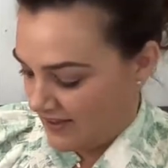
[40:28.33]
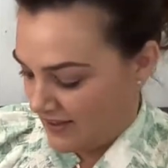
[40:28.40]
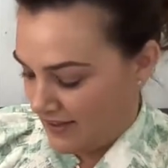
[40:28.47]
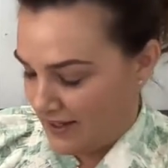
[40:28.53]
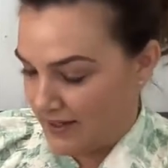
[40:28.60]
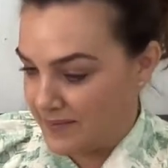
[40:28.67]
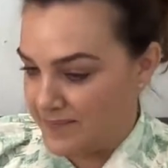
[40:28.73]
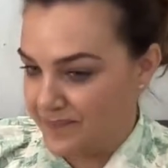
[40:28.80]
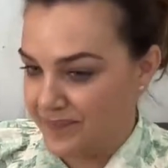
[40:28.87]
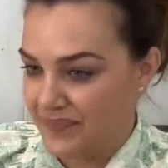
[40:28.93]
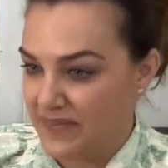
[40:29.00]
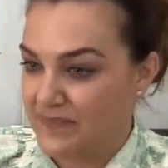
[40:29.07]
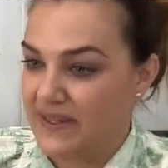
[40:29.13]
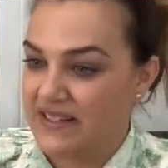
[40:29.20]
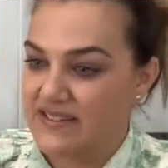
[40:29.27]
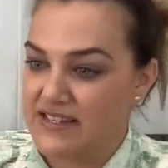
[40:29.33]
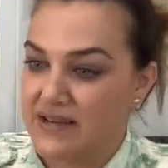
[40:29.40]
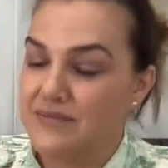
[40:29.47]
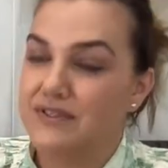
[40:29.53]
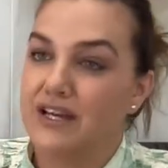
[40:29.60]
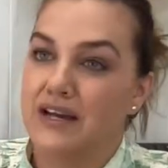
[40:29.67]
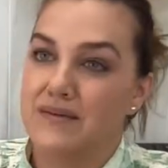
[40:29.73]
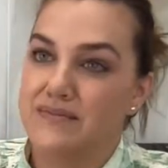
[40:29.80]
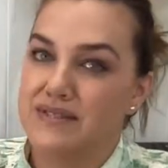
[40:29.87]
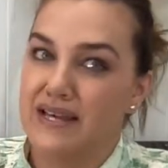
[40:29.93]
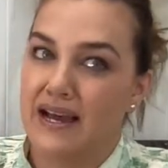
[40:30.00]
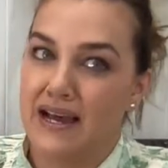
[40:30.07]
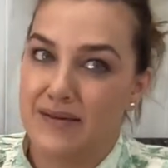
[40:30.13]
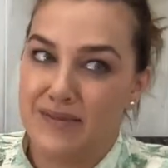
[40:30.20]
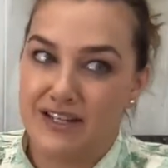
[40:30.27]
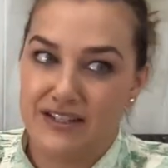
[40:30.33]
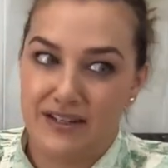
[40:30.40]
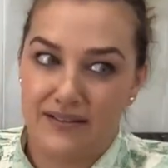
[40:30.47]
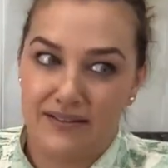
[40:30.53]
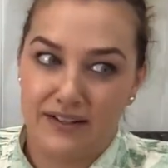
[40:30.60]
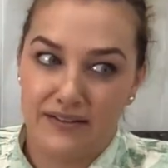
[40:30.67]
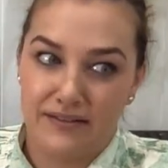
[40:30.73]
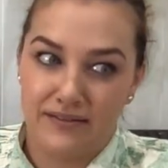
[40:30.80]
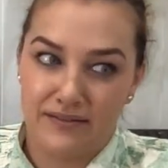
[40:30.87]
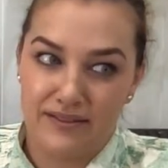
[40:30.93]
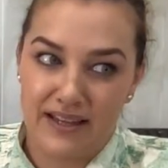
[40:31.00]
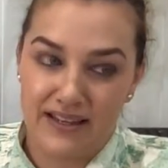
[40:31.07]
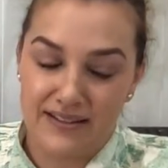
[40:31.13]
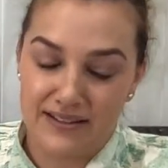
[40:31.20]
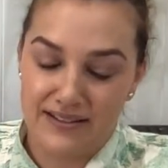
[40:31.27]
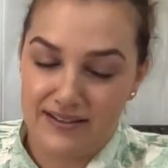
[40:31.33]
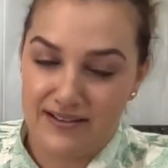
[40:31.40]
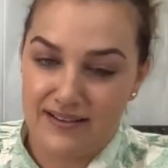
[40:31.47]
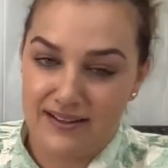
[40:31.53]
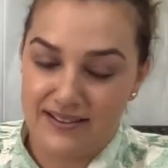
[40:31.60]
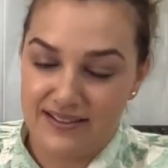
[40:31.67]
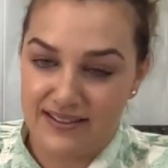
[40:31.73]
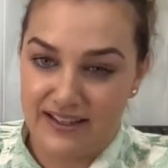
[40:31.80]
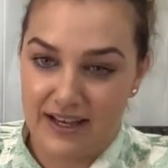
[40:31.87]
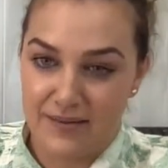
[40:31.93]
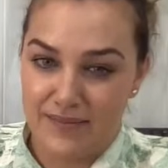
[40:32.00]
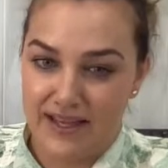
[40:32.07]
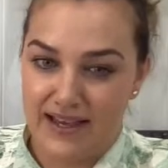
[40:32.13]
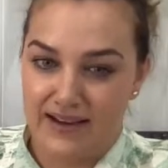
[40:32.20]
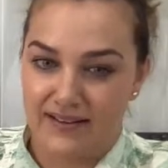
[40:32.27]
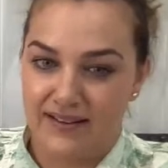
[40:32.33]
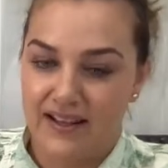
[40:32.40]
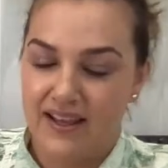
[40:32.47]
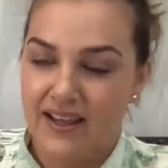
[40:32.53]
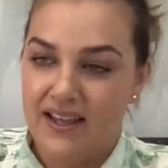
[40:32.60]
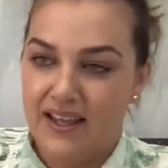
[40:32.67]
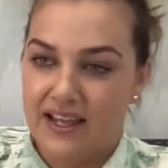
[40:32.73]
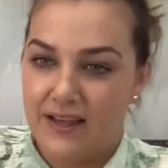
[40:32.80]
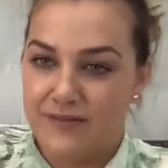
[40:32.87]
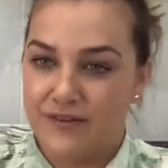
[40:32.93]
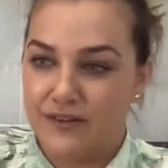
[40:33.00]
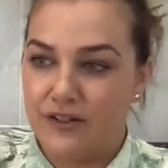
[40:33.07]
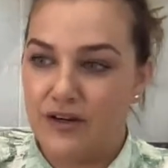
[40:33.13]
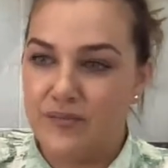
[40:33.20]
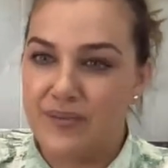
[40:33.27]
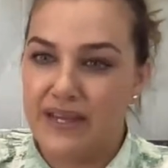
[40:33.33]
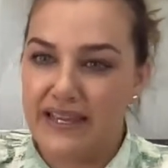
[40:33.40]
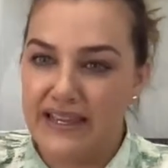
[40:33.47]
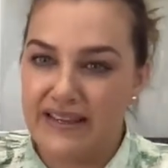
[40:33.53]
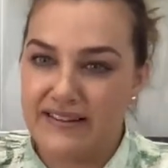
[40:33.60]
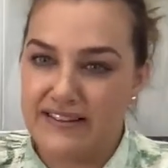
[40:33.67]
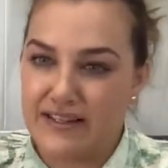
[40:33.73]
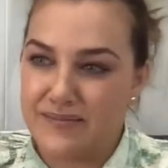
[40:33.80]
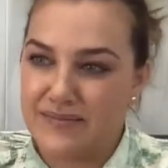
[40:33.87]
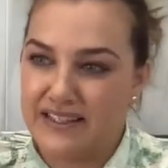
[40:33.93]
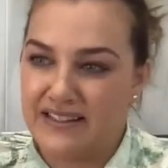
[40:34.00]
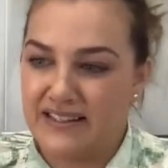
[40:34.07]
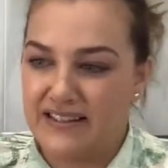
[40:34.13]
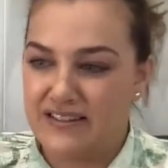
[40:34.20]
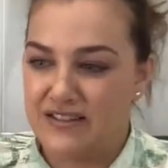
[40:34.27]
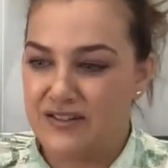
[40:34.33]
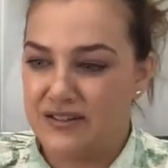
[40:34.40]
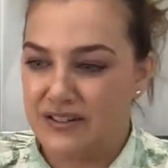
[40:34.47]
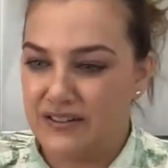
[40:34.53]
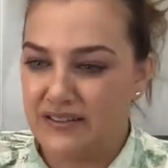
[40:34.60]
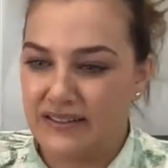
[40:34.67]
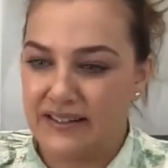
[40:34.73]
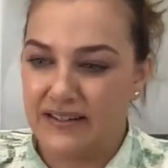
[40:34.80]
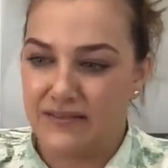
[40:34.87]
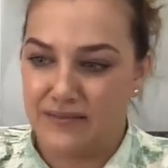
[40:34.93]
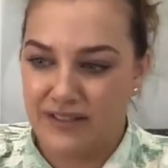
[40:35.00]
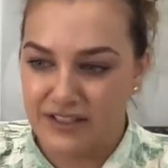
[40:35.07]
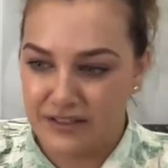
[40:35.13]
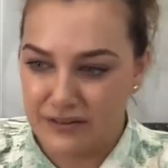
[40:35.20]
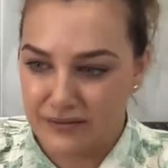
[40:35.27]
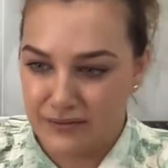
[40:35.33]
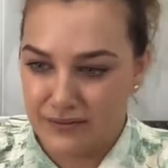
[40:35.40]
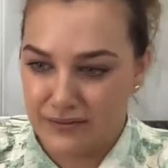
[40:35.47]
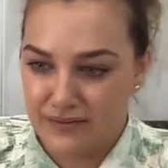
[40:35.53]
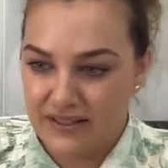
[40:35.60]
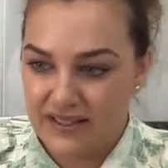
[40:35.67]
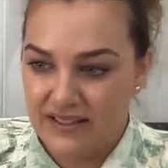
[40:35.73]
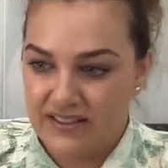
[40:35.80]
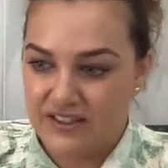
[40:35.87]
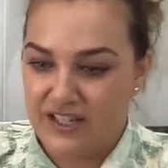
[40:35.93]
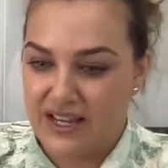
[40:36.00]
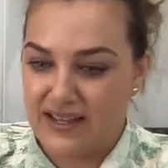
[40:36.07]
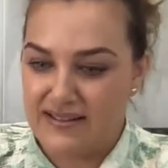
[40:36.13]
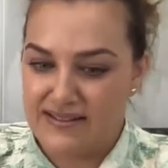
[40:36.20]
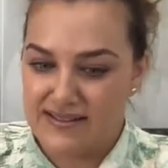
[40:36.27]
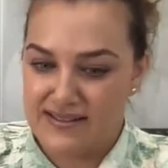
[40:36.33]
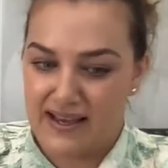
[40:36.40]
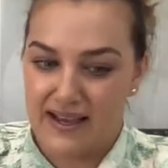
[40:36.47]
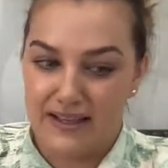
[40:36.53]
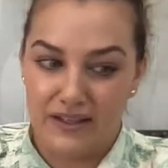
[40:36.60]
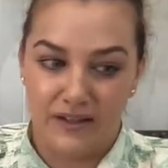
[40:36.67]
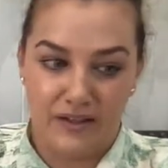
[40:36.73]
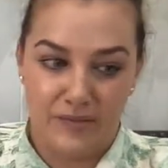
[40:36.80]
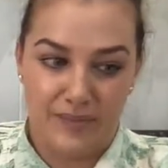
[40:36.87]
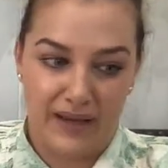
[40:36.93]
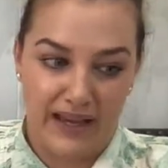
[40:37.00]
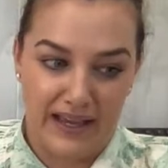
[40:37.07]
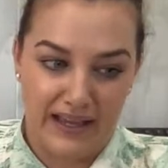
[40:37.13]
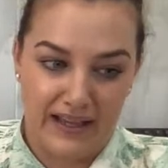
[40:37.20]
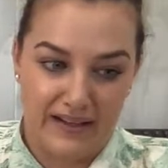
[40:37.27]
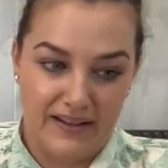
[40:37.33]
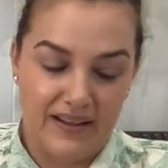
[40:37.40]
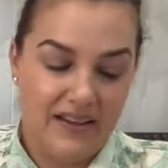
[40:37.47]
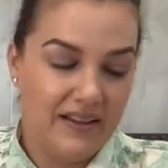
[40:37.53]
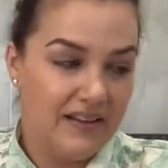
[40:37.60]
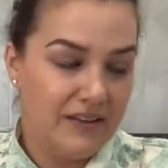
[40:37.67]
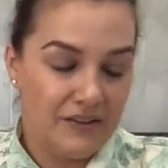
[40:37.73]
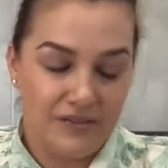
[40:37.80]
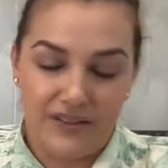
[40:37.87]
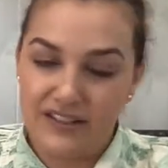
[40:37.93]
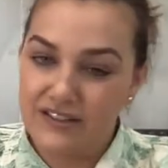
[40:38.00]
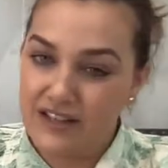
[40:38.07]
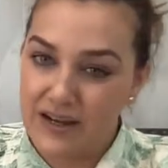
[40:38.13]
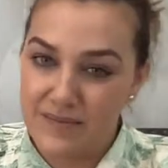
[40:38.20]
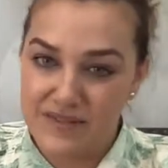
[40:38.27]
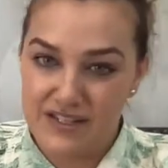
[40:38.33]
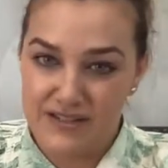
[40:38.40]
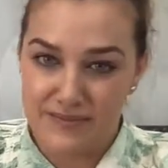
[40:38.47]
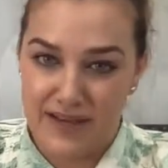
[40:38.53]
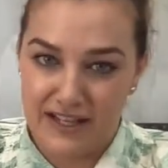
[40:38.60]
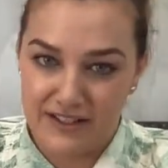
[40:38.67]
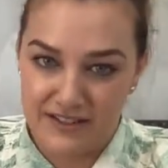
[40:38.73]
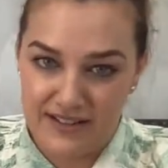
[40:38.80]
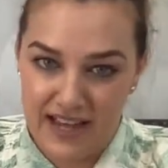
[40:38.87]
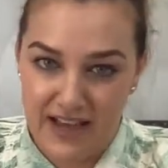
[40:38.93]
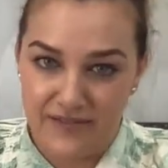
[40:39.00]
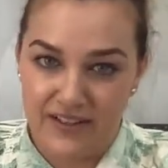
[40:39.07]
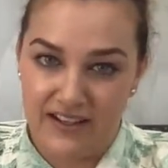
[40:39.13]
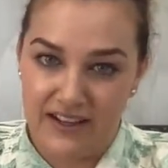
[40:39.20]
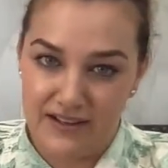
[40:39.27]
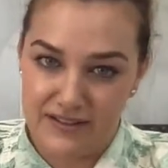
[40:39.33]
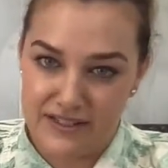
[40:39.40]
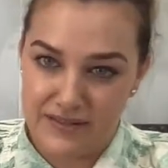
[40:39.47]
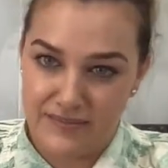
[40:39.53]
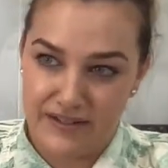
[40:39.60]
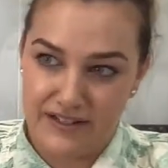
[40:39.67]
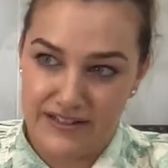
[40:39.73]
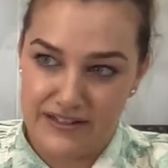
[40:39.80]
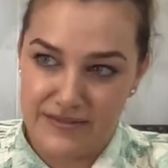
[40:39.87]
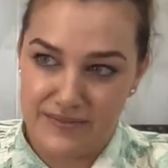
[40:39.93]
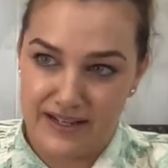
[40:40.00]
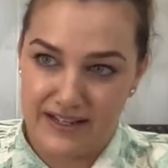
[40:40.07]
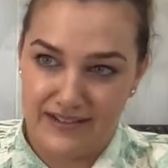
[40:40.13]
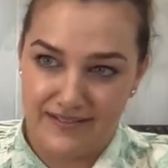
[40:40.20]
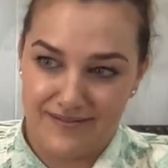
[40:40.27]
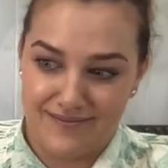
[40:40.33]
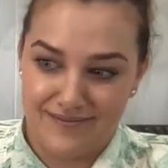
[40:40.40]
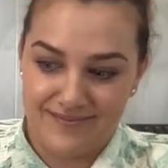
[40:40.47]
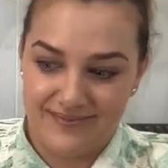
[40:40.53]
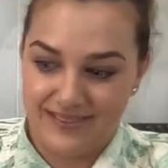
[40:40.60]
But sometimes there are materials and designs that come out. If you're not picking something that's truly original, chances are you could pay three times as much to have it customized when